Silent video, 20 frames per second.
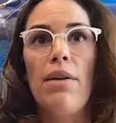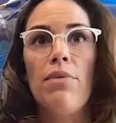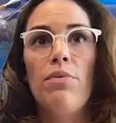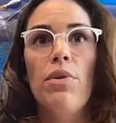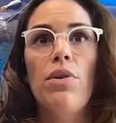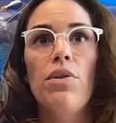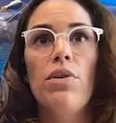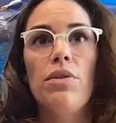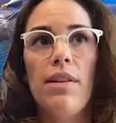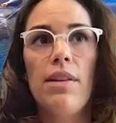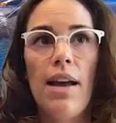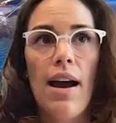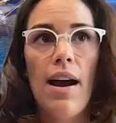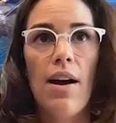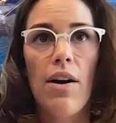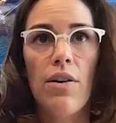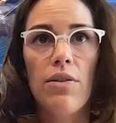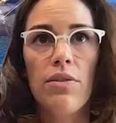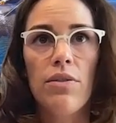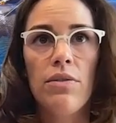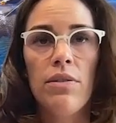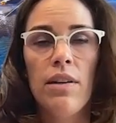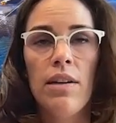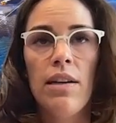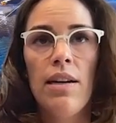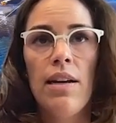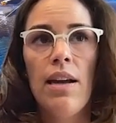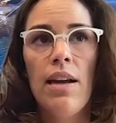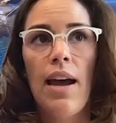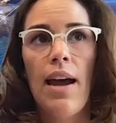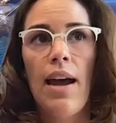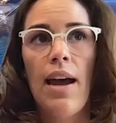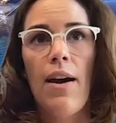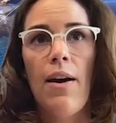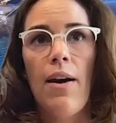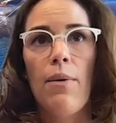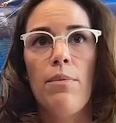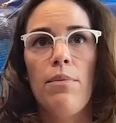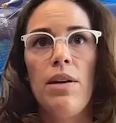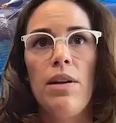my role now,
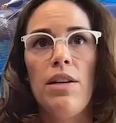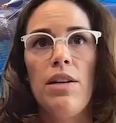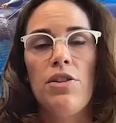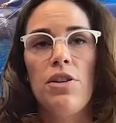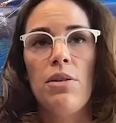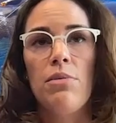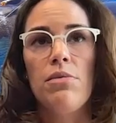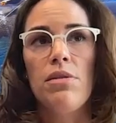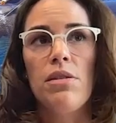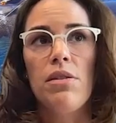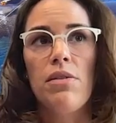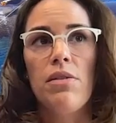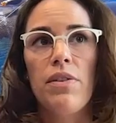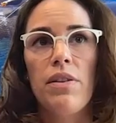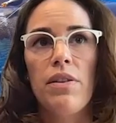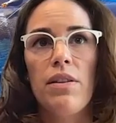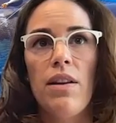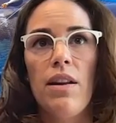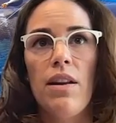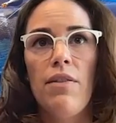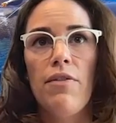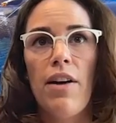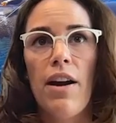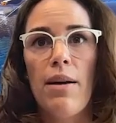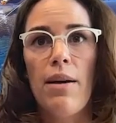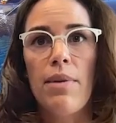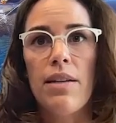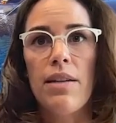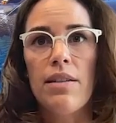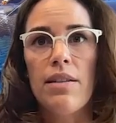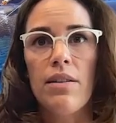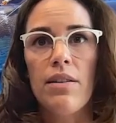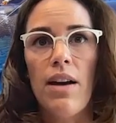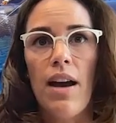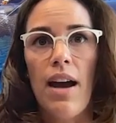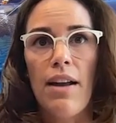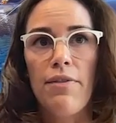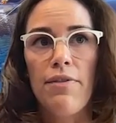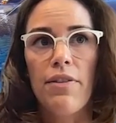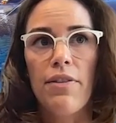um, in terms of an environmental
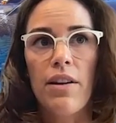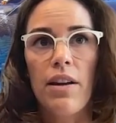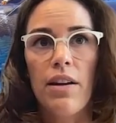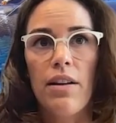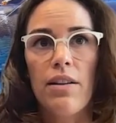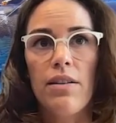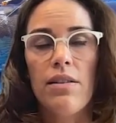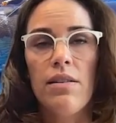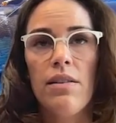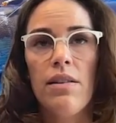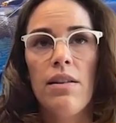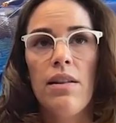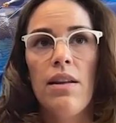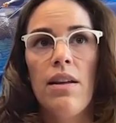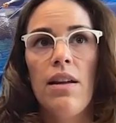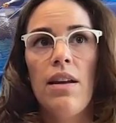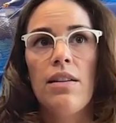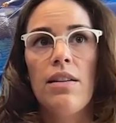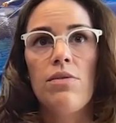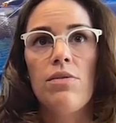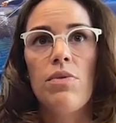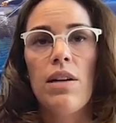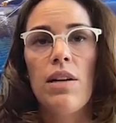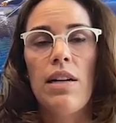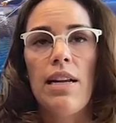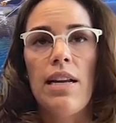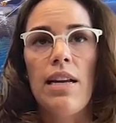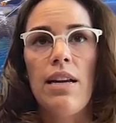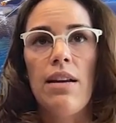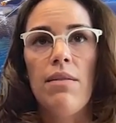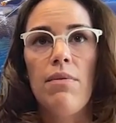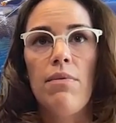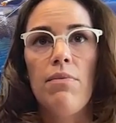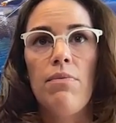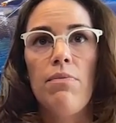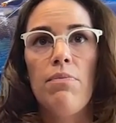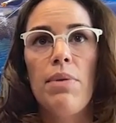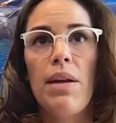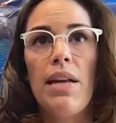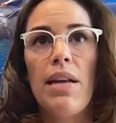advocate, it's really
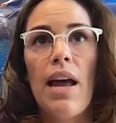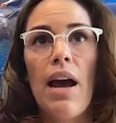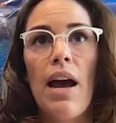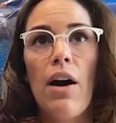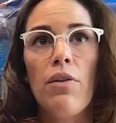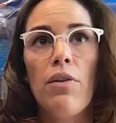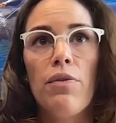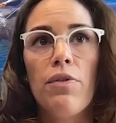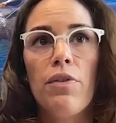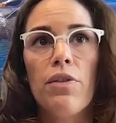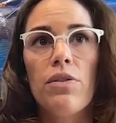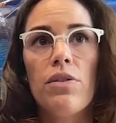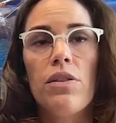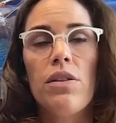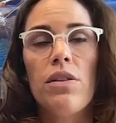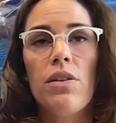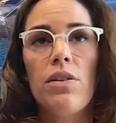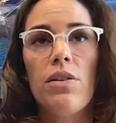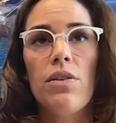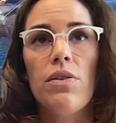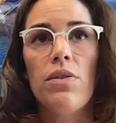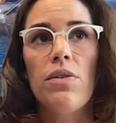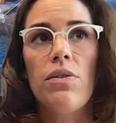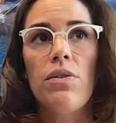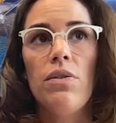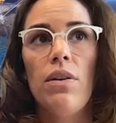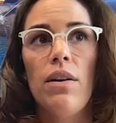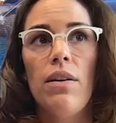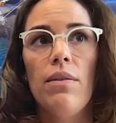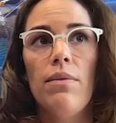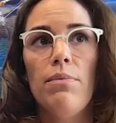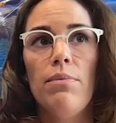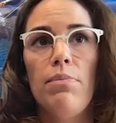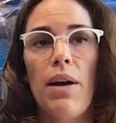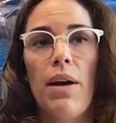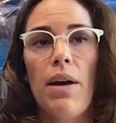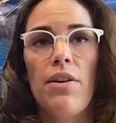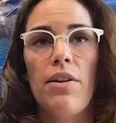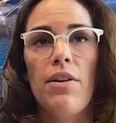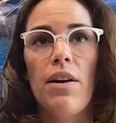been helpful to
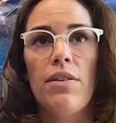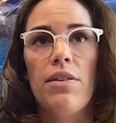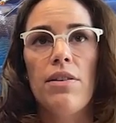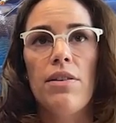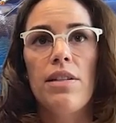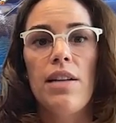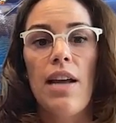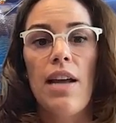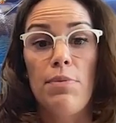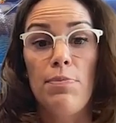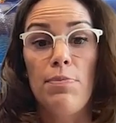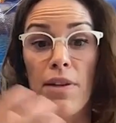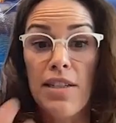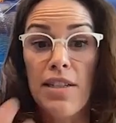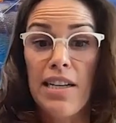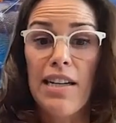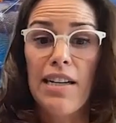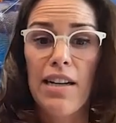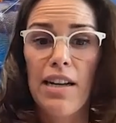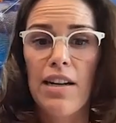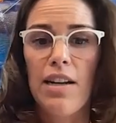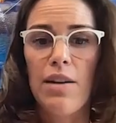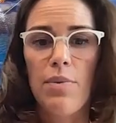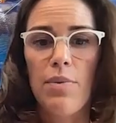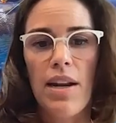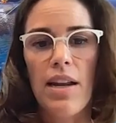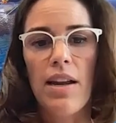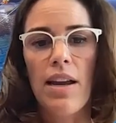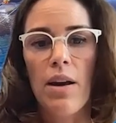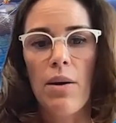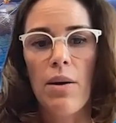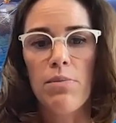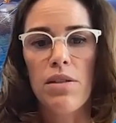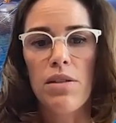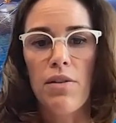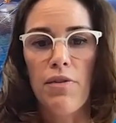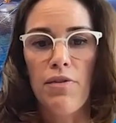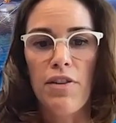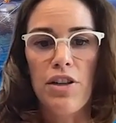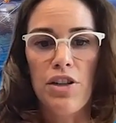better understand, particularly when it
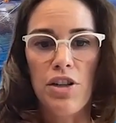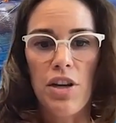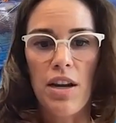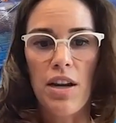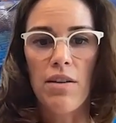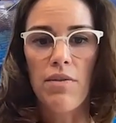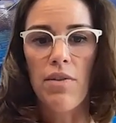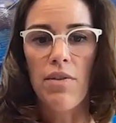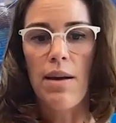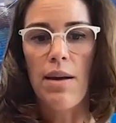comes to fishing,